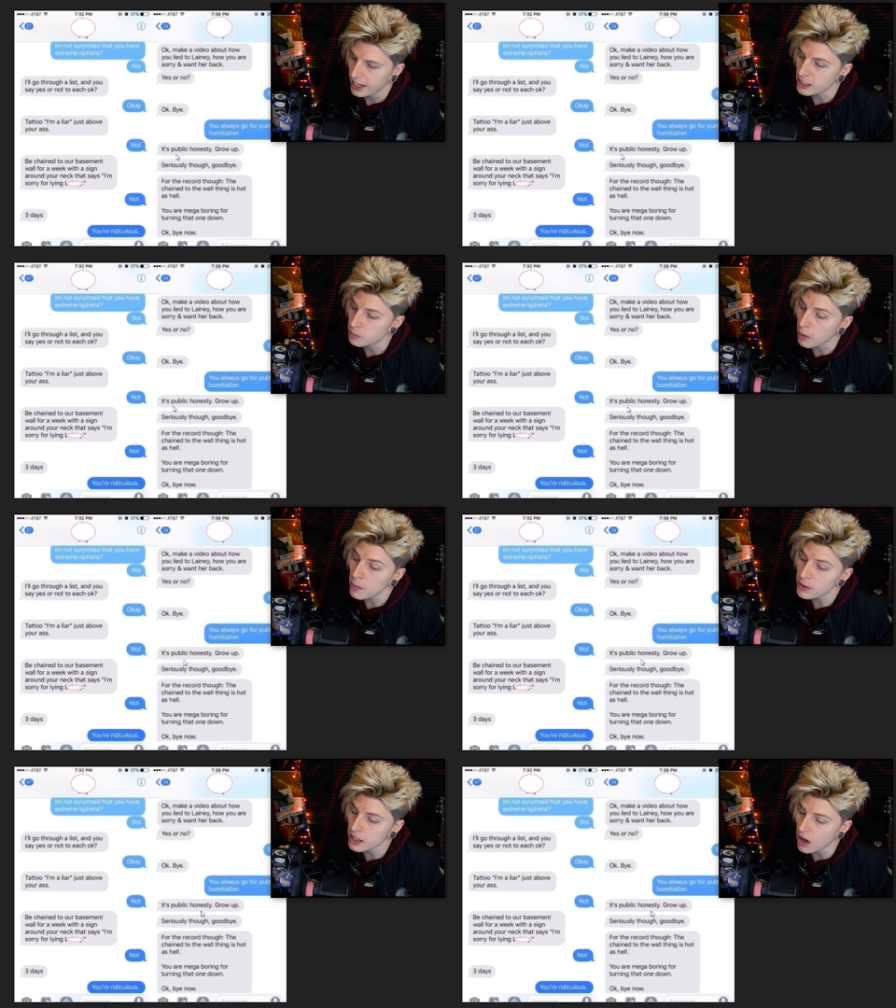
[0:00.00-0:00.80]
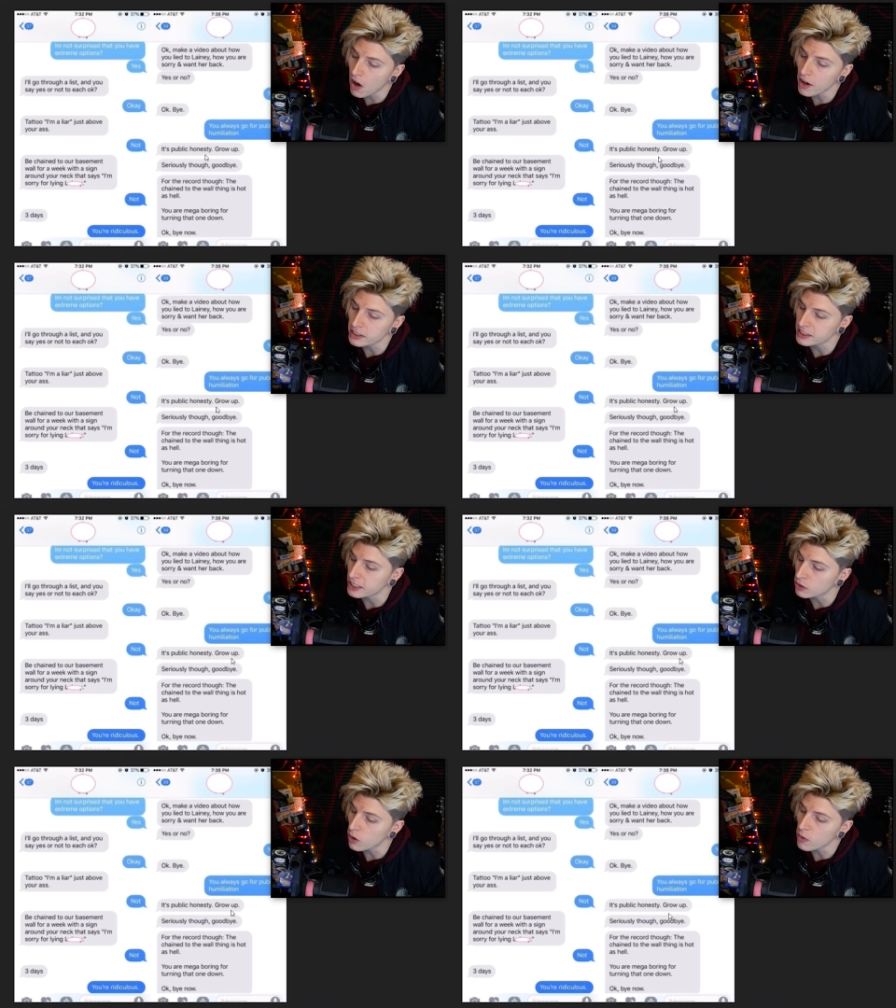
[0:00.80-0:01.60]
It's public honesty,
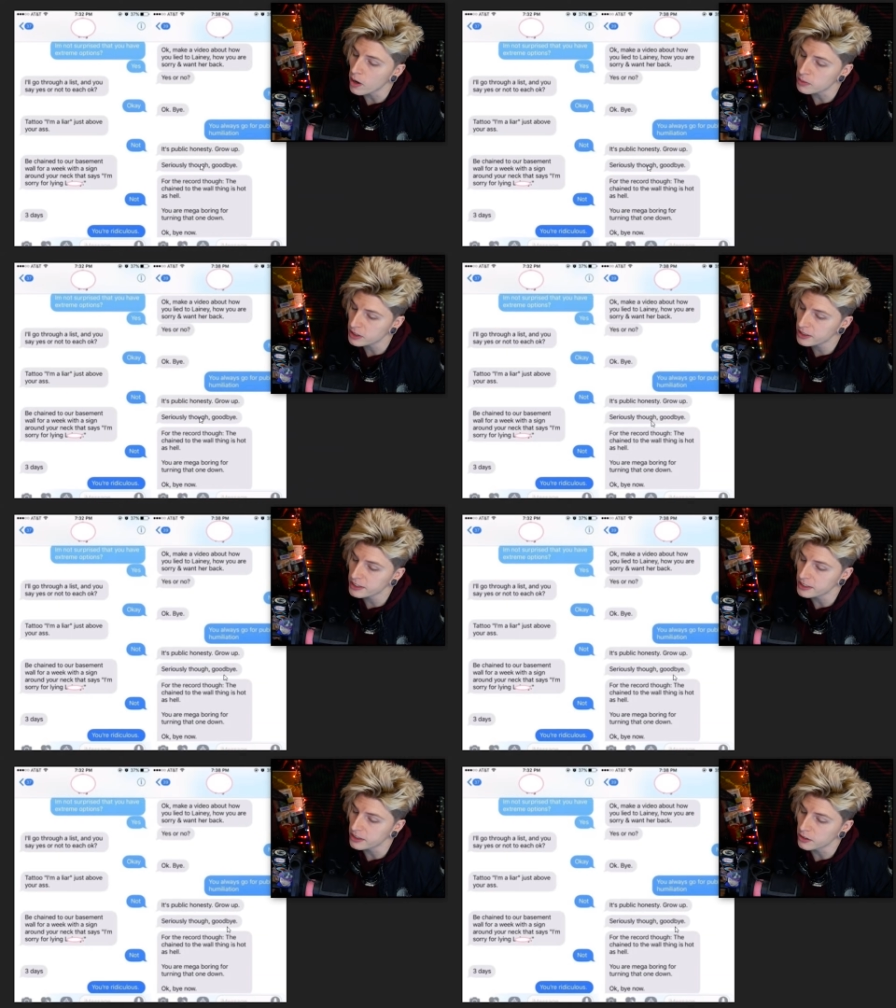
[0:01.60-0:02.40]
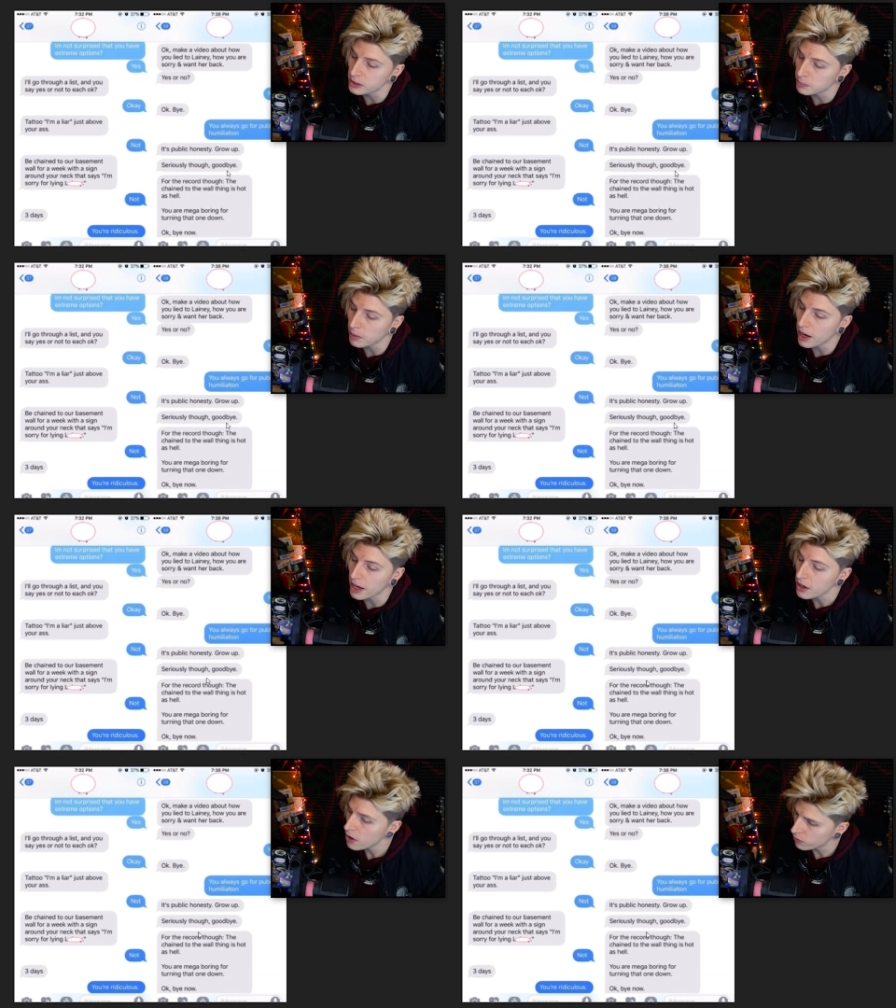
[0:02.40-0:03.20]
grow up. Seriously though, goodbye.
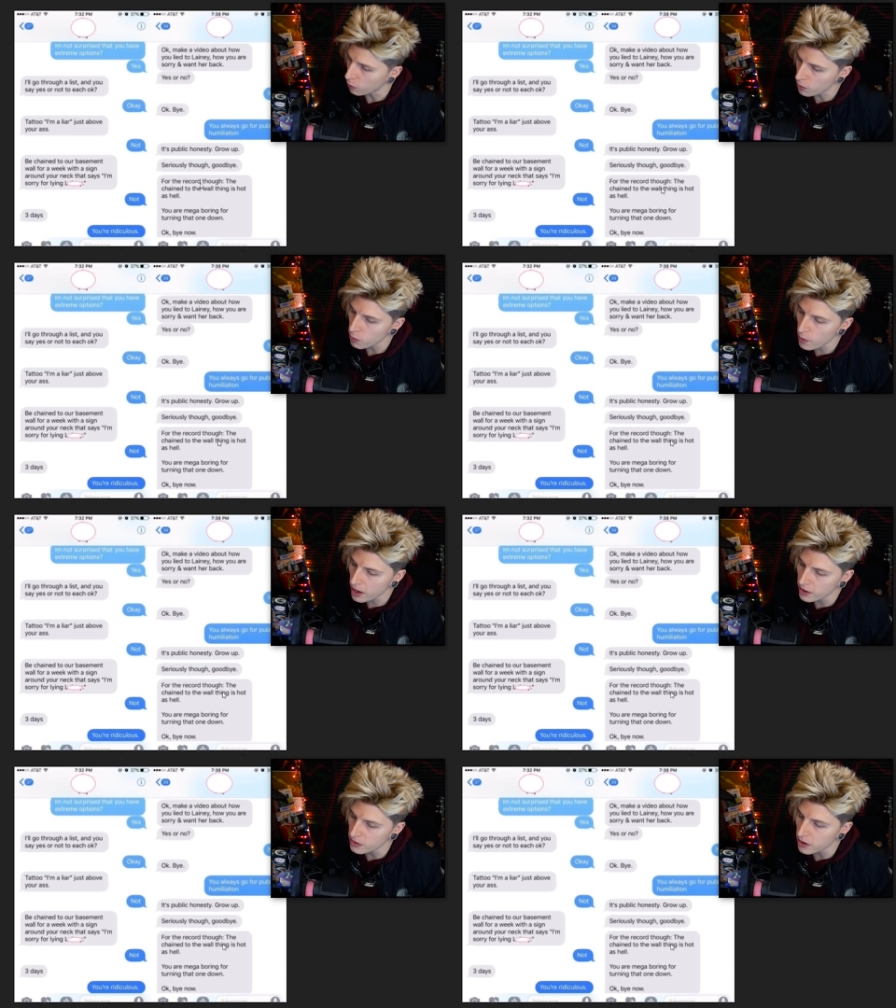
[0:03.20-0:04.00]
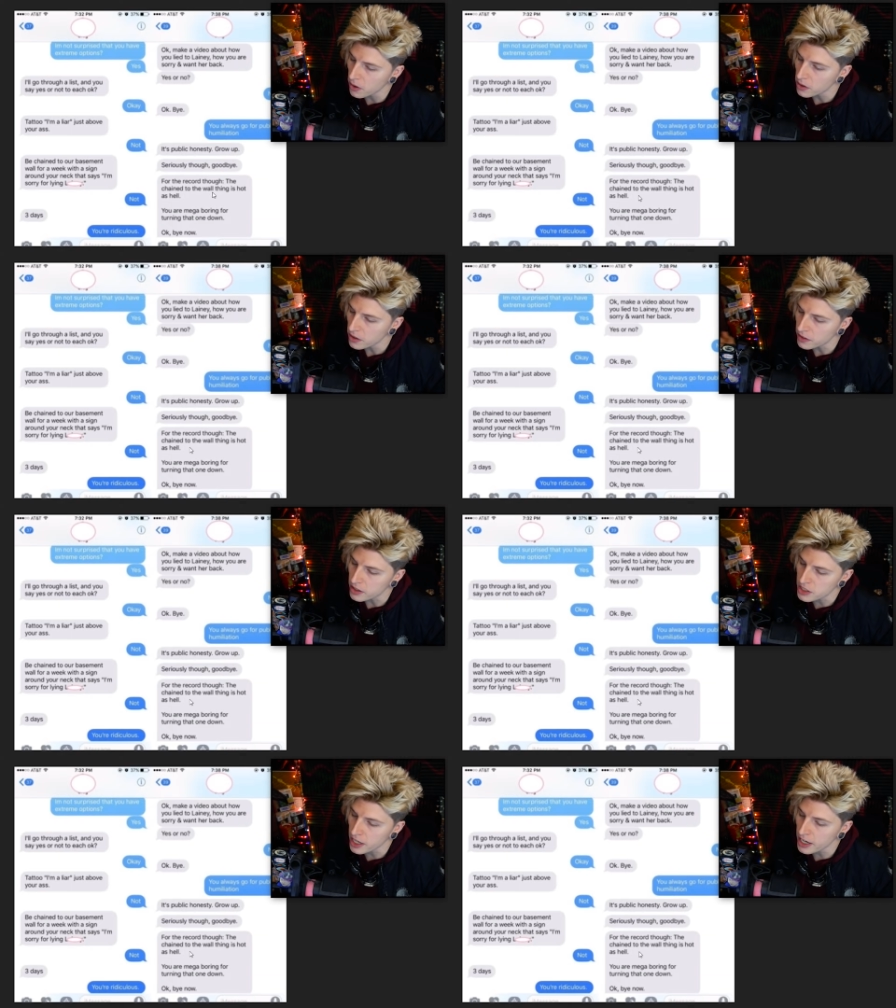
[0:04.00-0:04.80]
For the record though, the
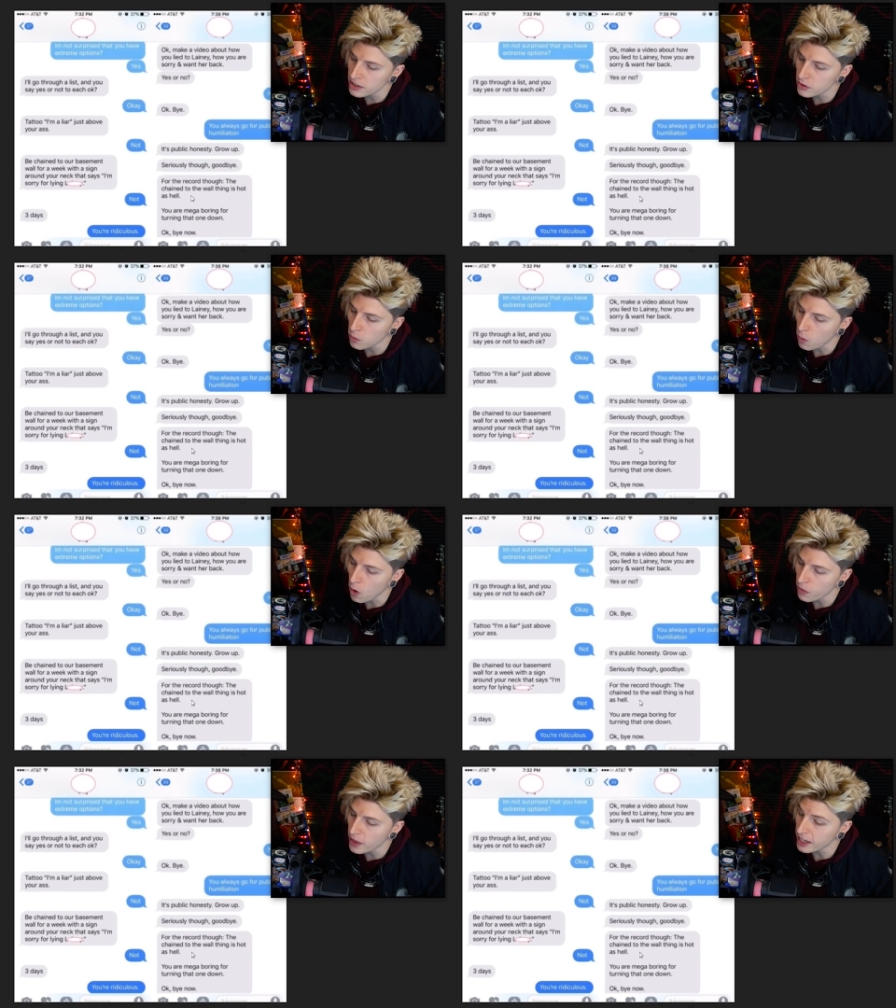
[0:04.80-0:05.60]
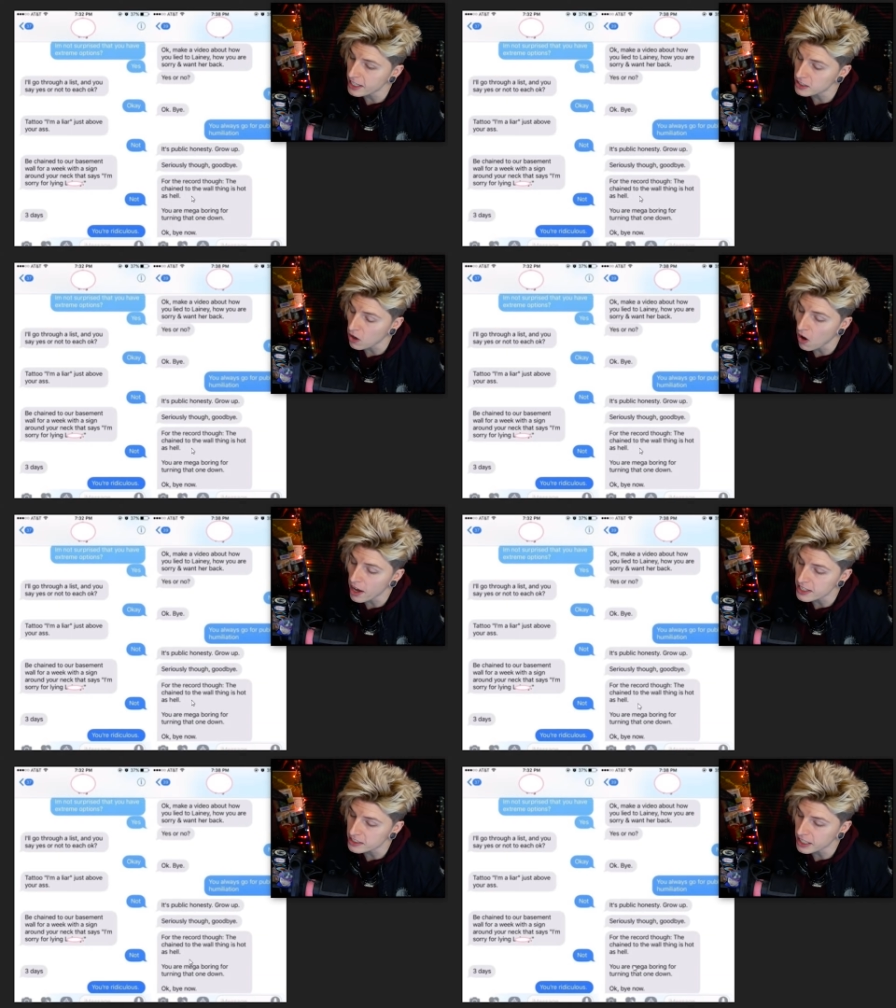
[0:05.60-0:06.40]
chain to the wall thing is hot as